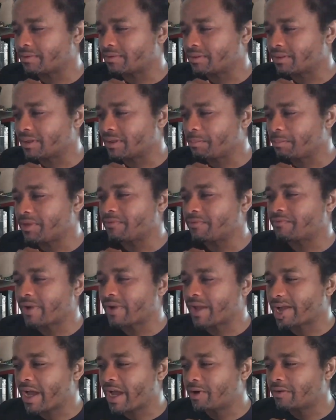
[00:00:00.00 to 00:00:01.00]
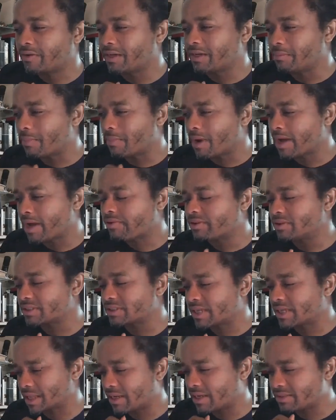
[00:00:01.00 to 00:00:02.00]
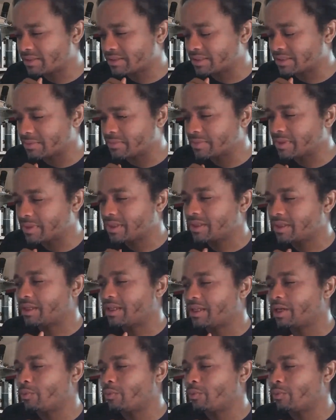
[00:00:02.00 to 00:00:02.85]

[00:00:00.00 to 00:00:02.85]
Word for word: can be found in modern scholarship.